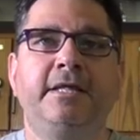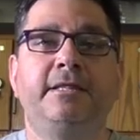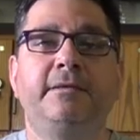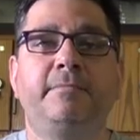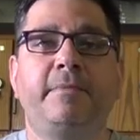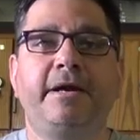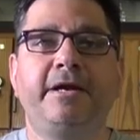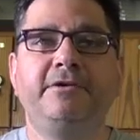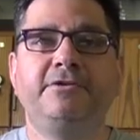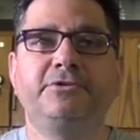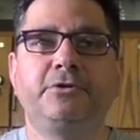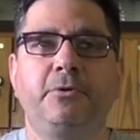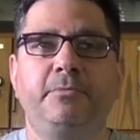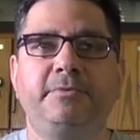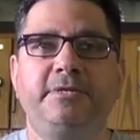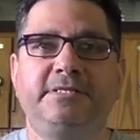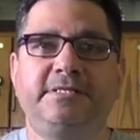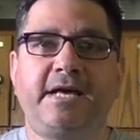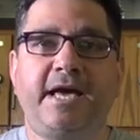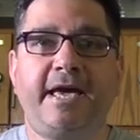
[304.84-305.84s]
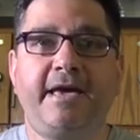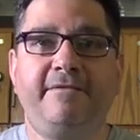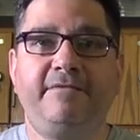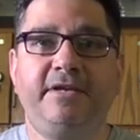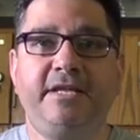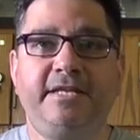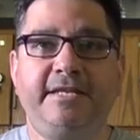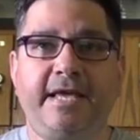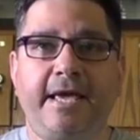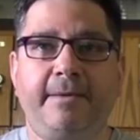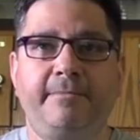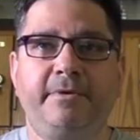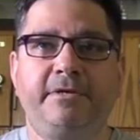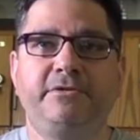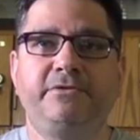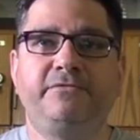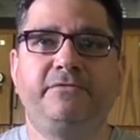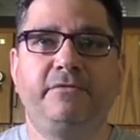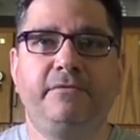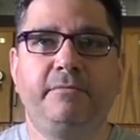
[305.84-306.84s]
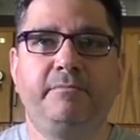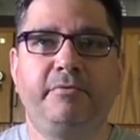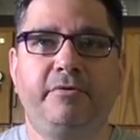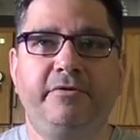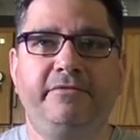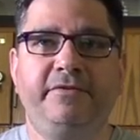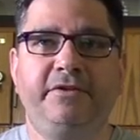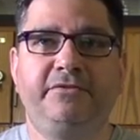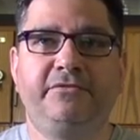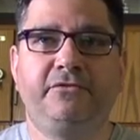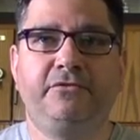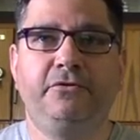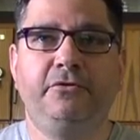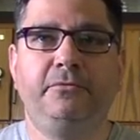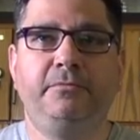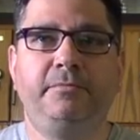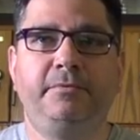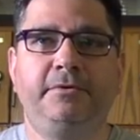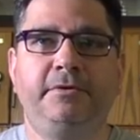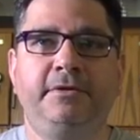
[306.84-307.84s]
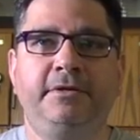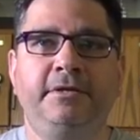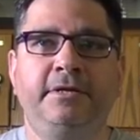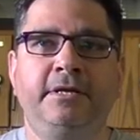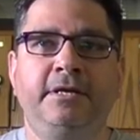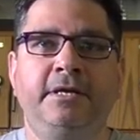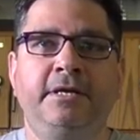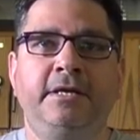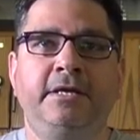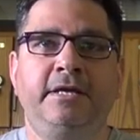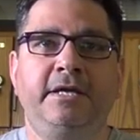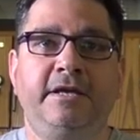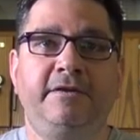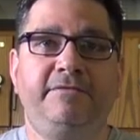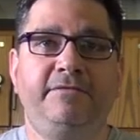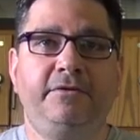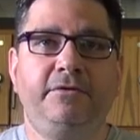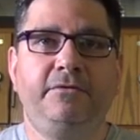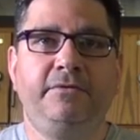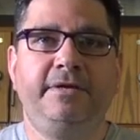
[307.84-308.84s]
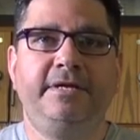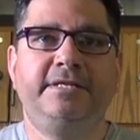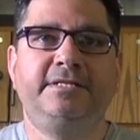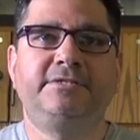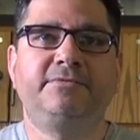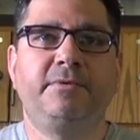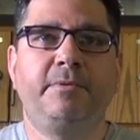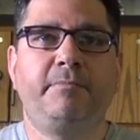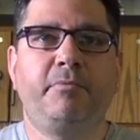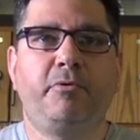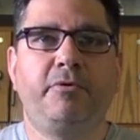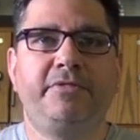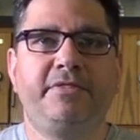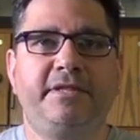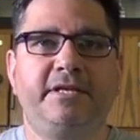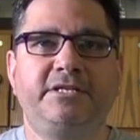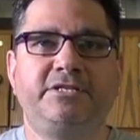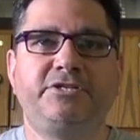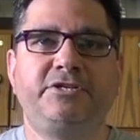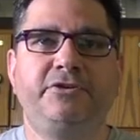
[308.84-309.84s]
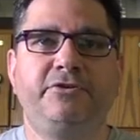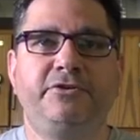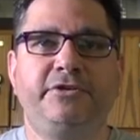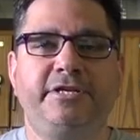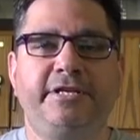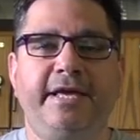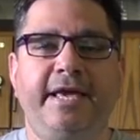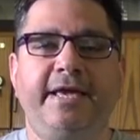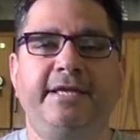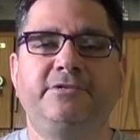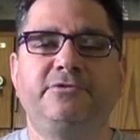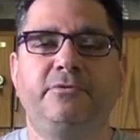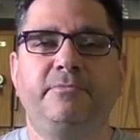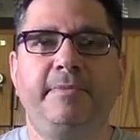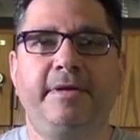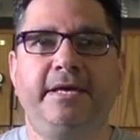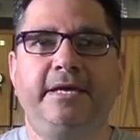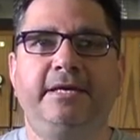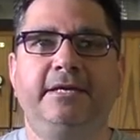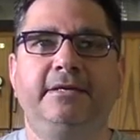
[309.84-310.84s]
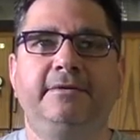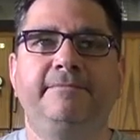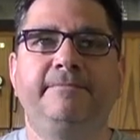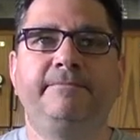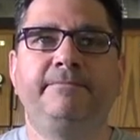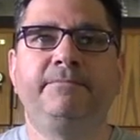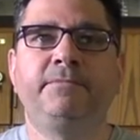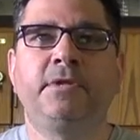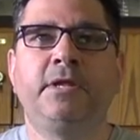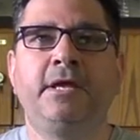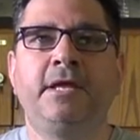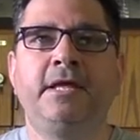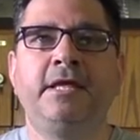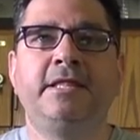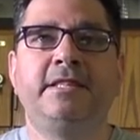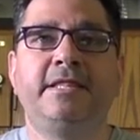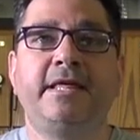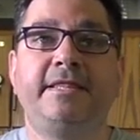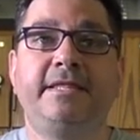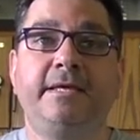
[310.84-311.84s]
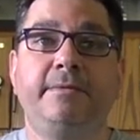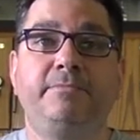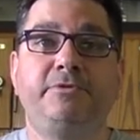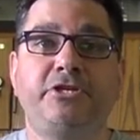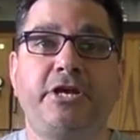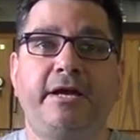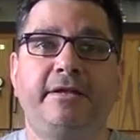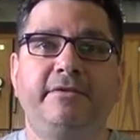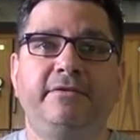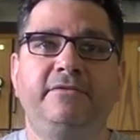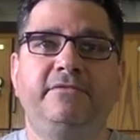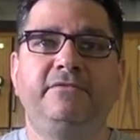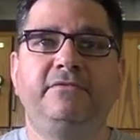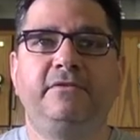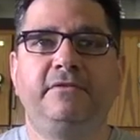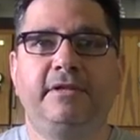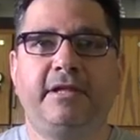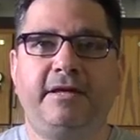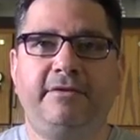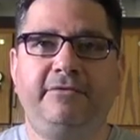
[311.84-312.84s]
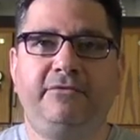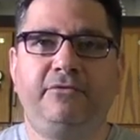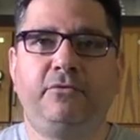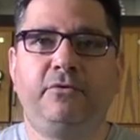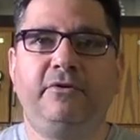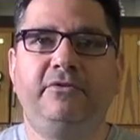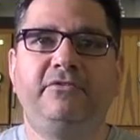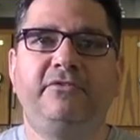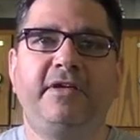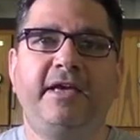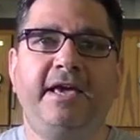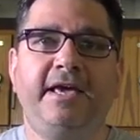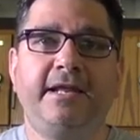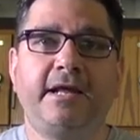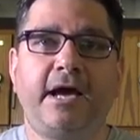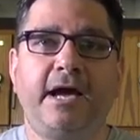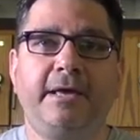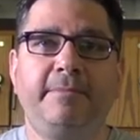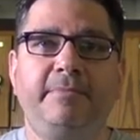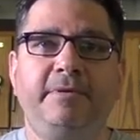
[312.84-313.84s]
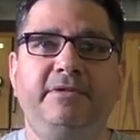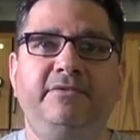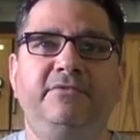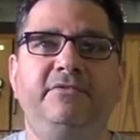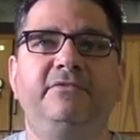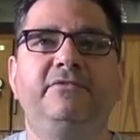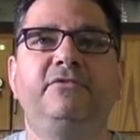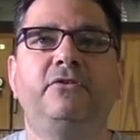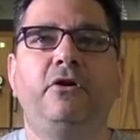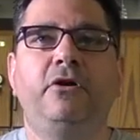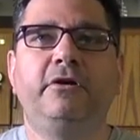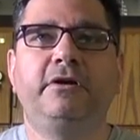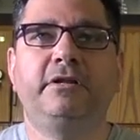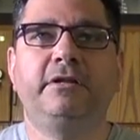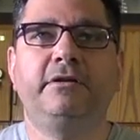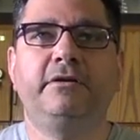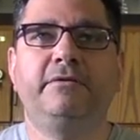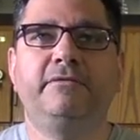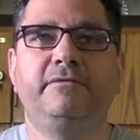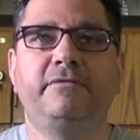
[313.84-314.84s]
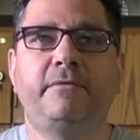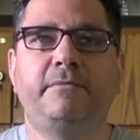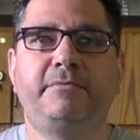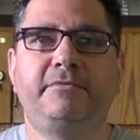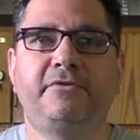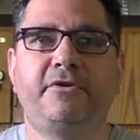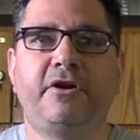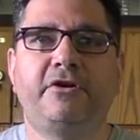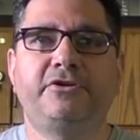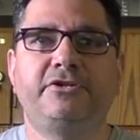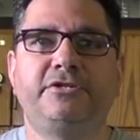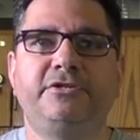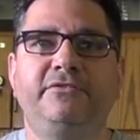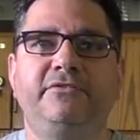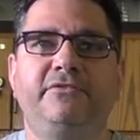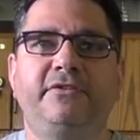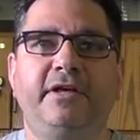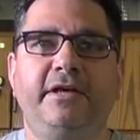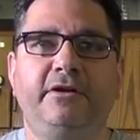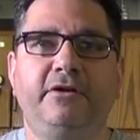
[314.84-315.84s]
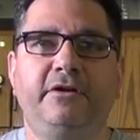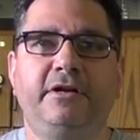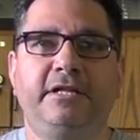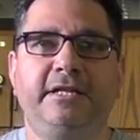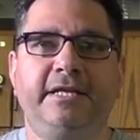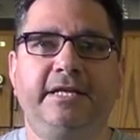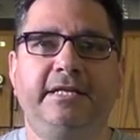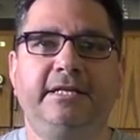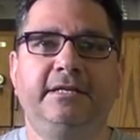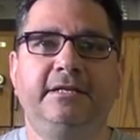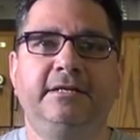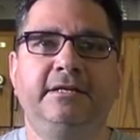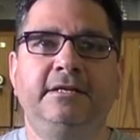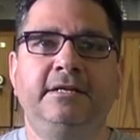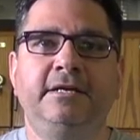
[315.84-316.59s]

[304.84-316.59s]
The microscope does not have any damage from the previous group. If there is, report this to your TAs or me. That the objectives, light source, and eyepieces are clear of obstructions and are clean.